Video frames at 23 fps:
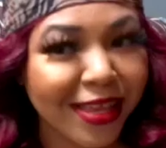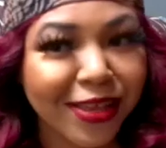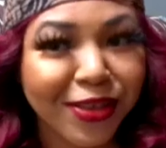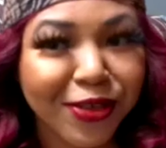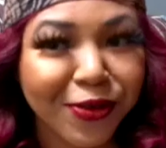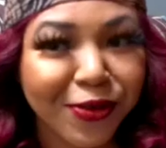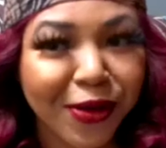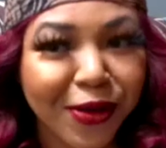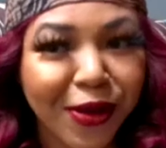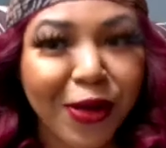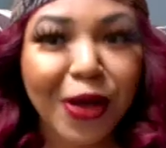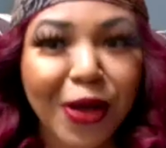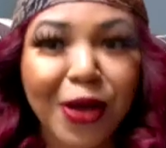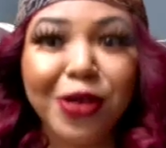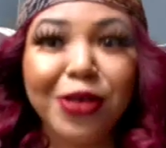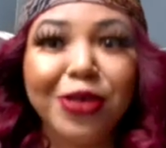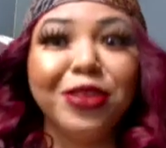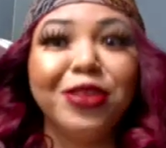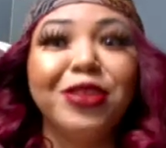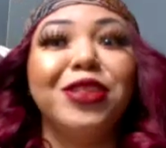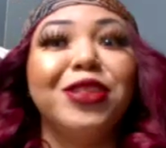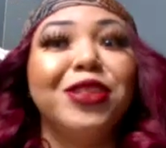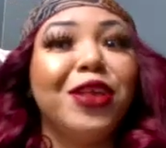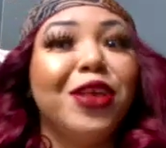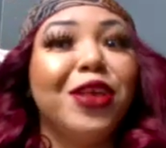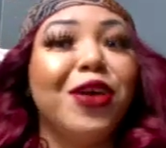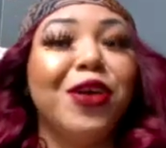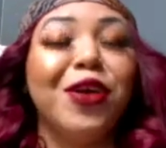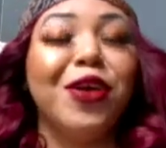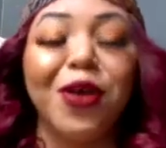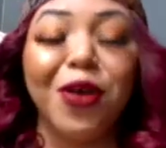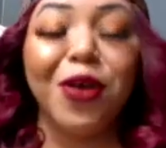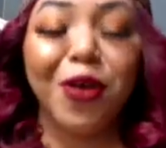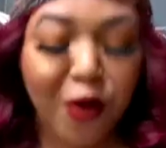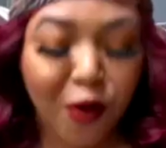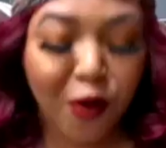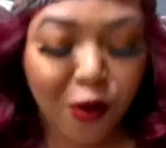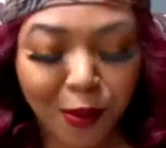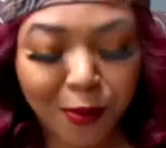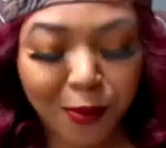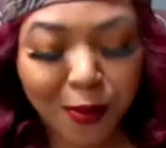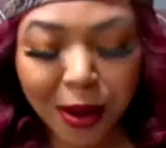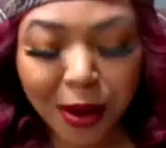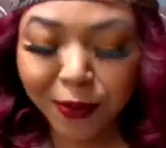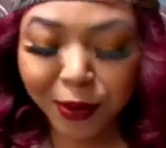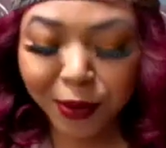You guys all
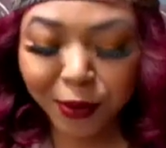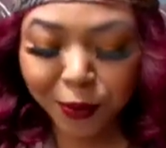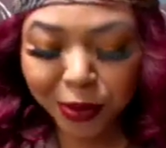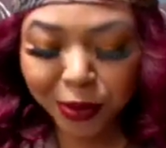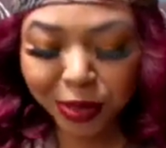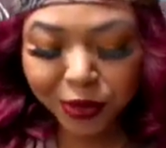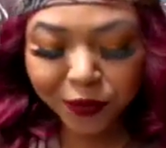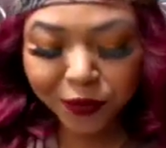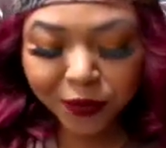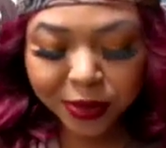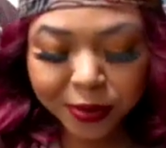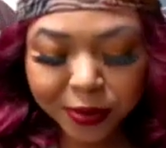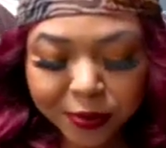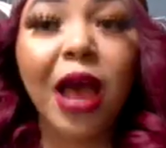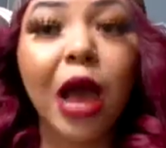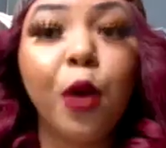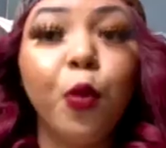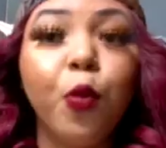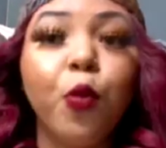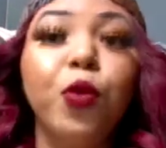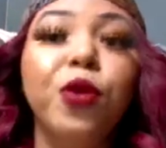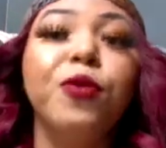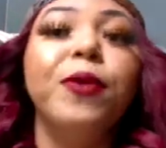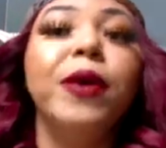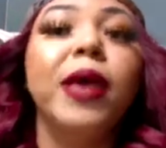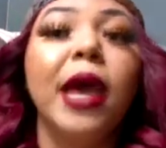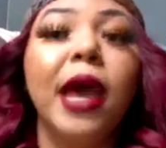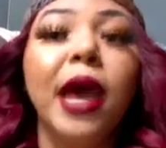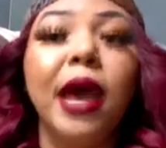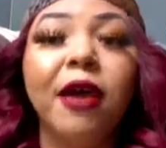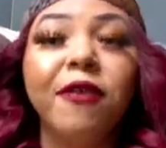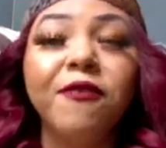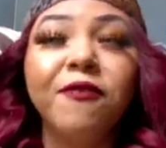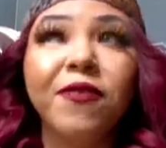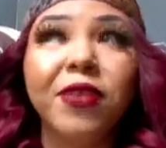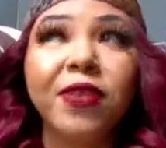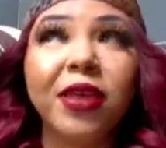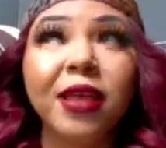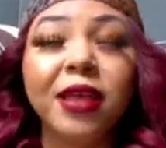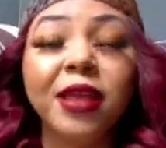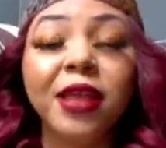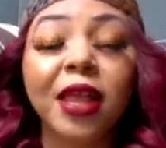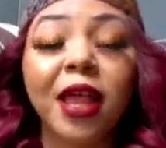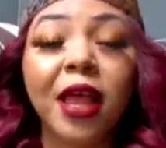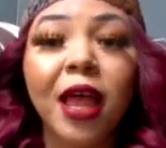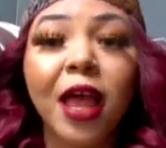probably wondering. I will be
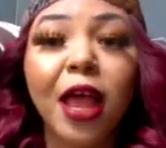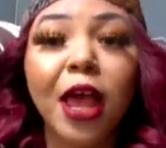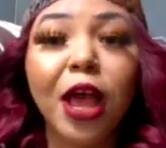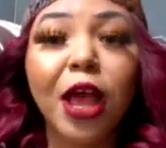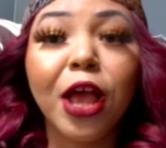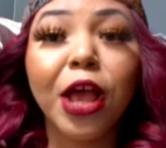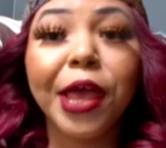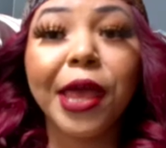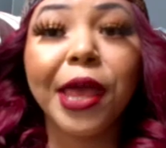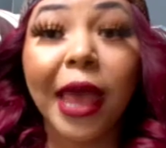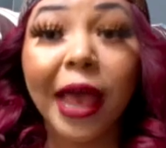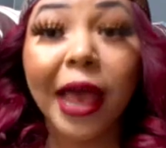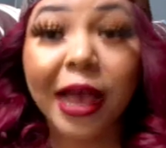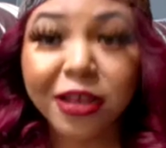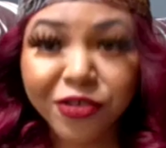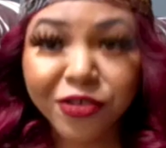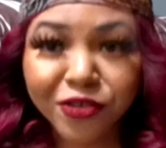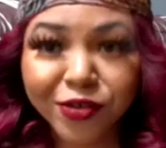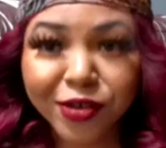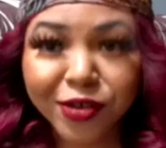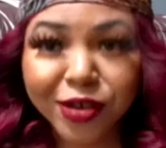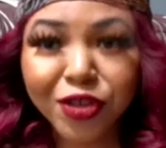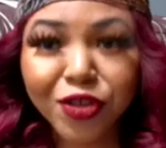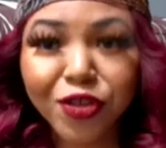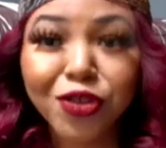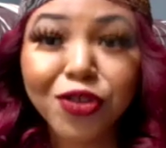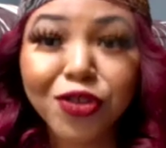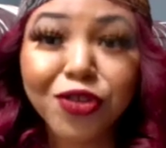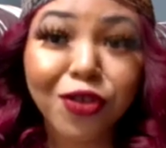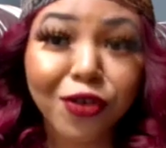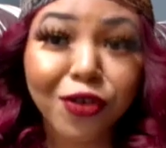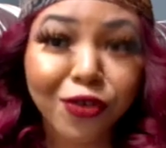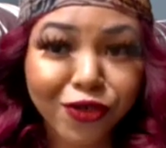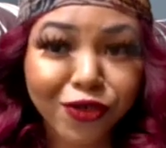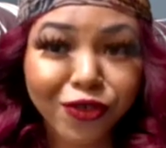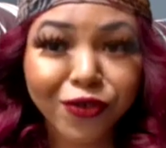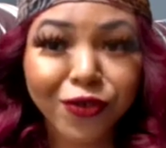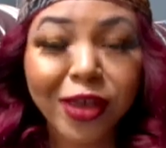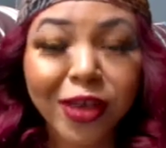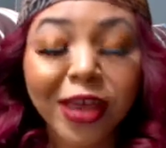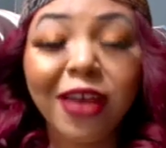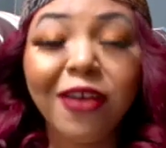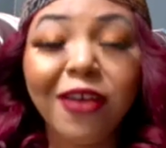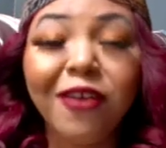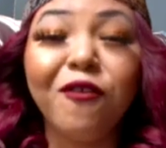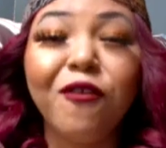having gastric
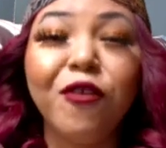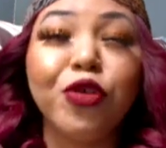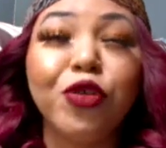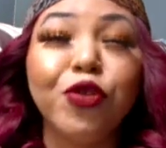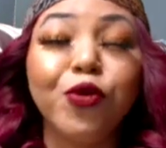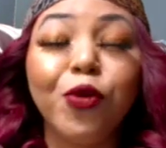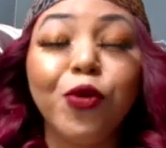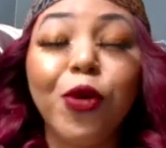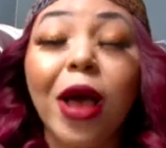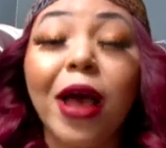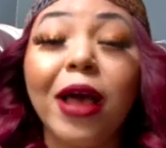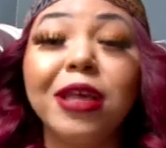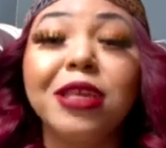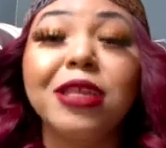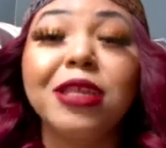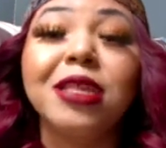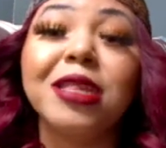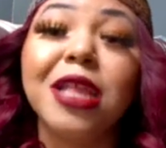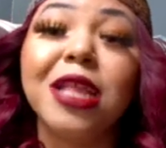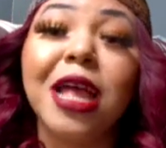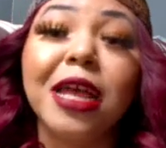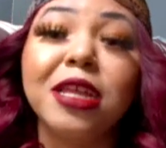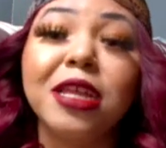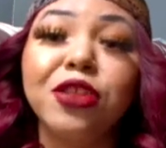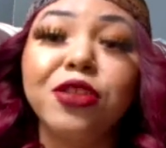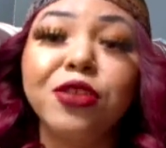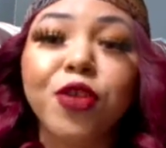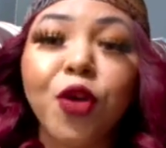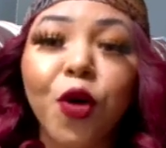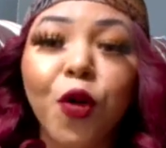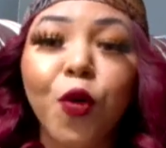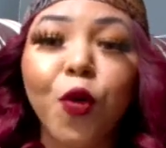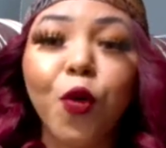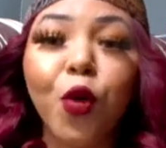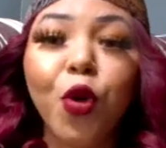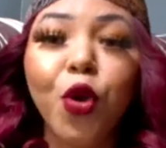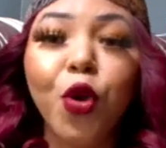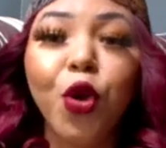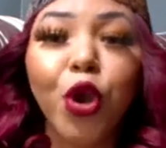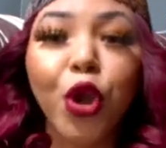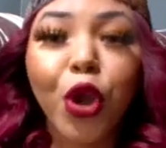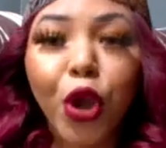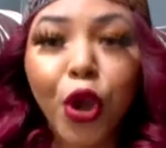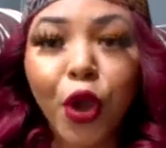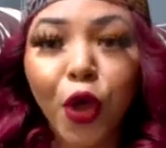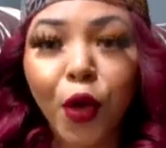surgery. For you guys that don't
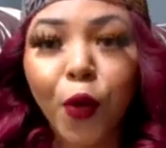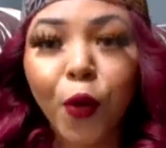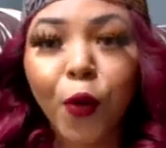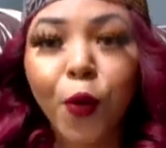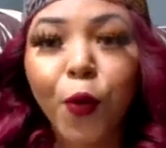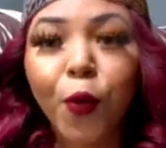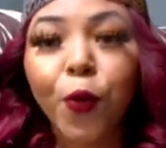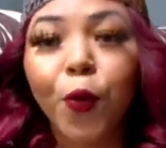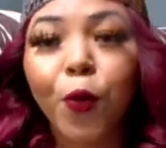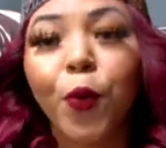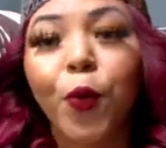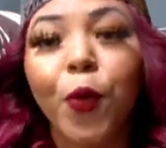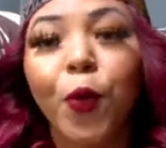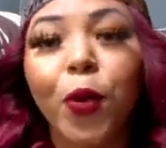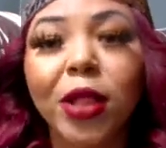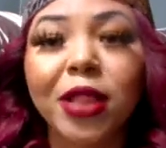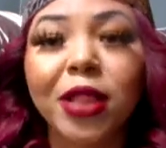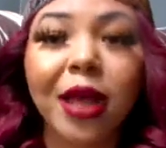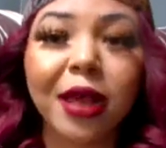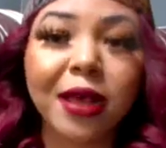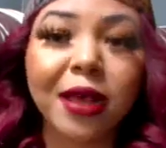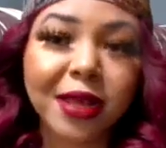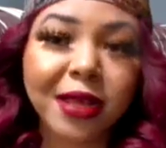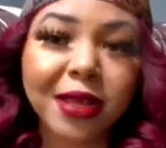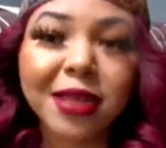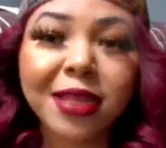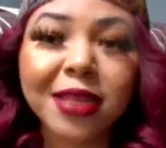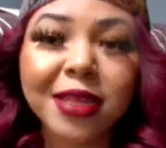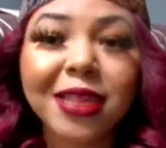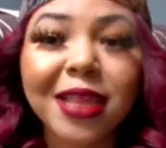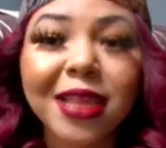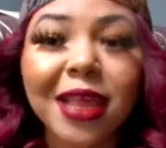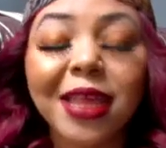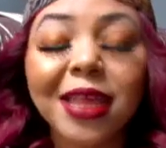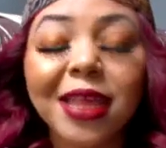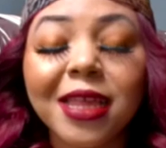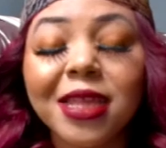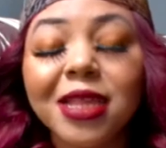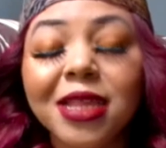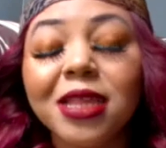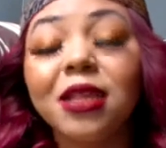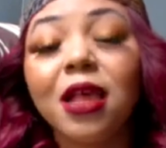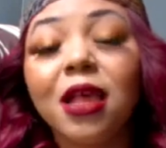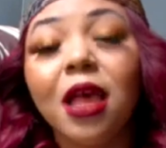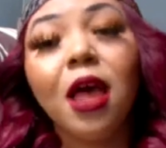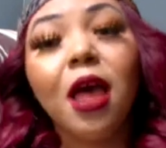know what that is
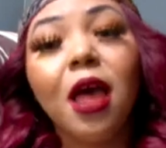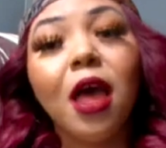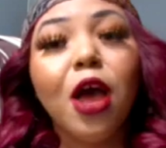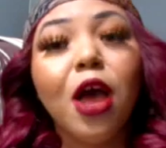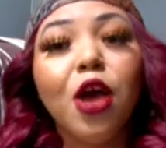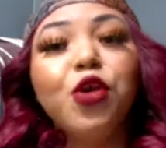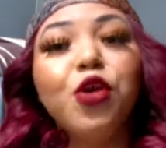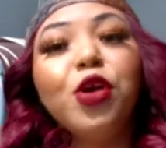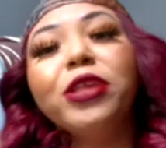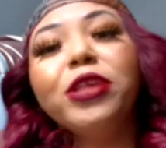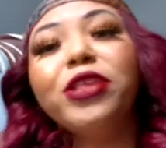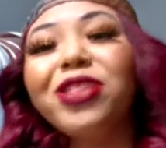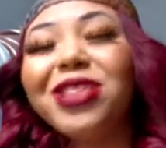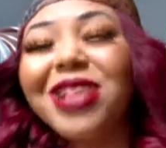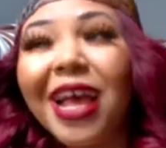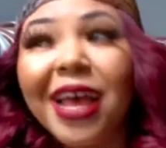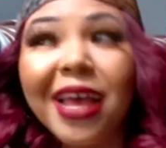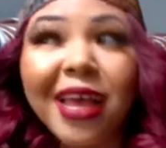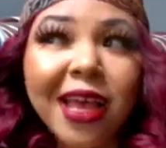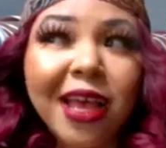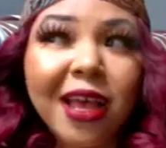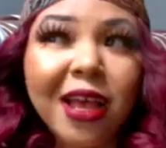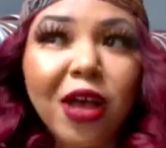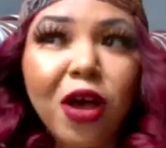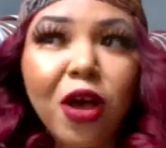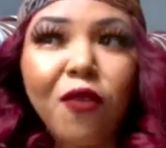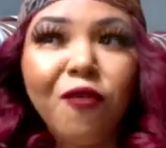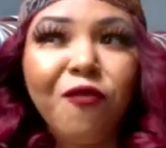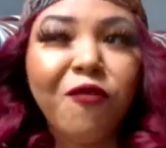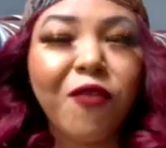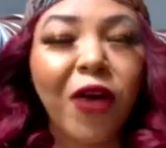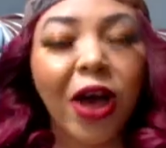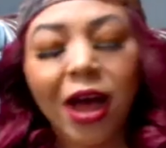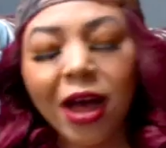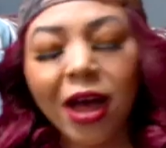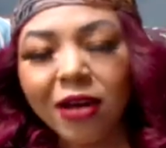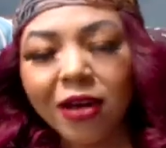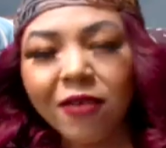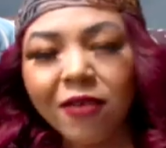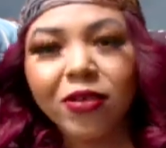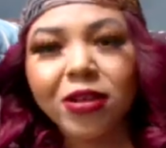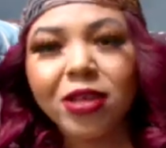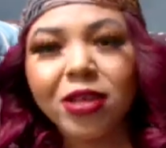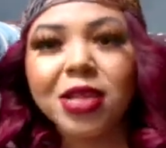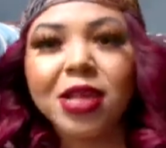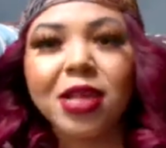it's like 5
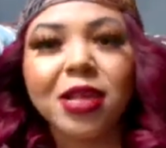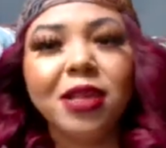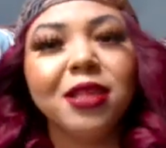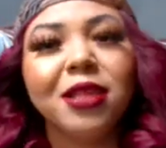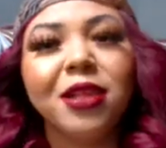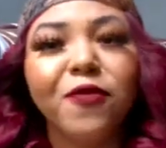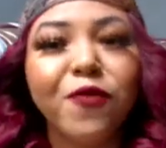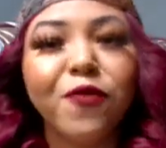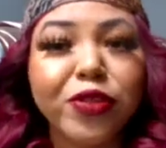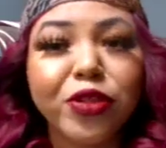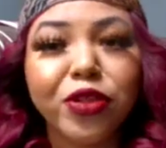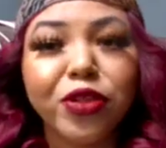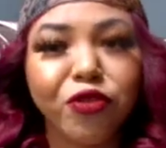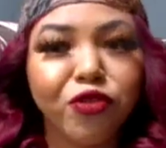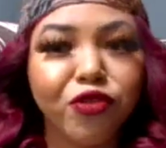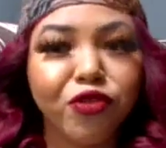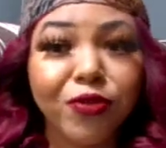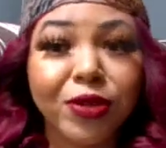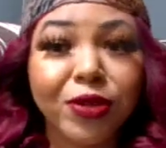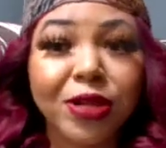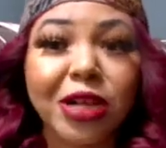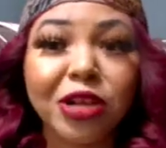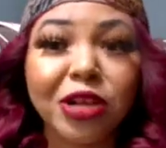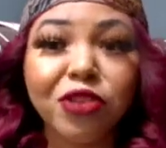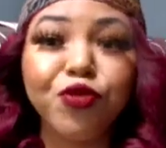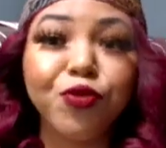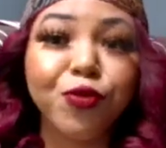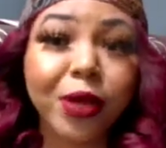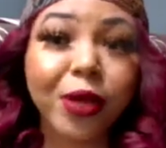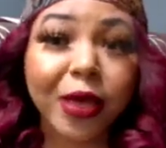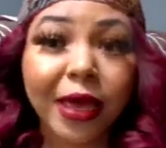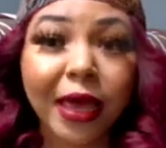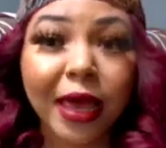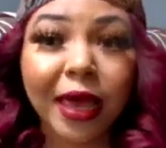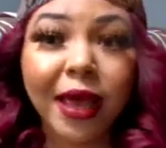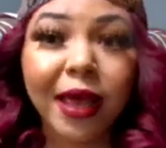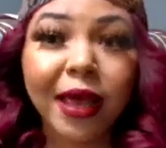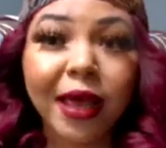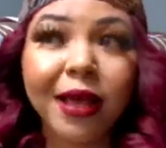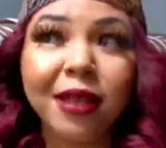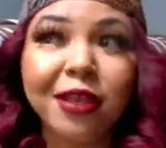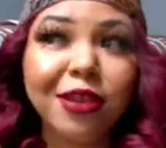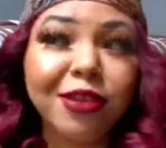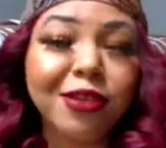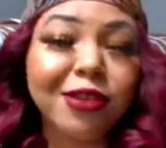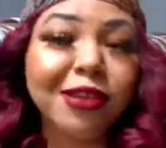or 6 different surgeries that you could get
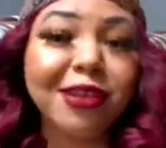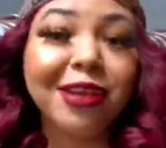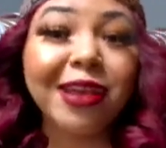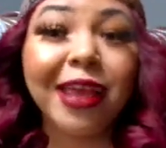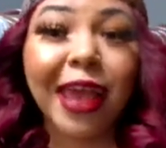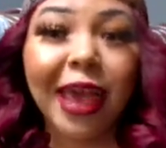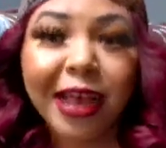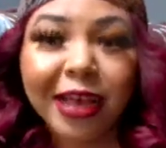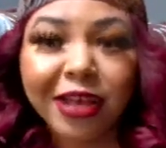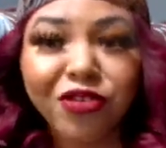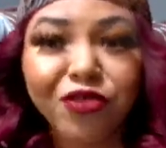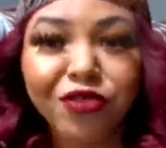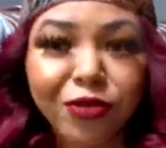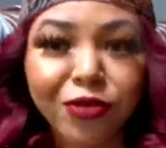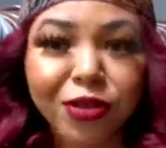under the gastric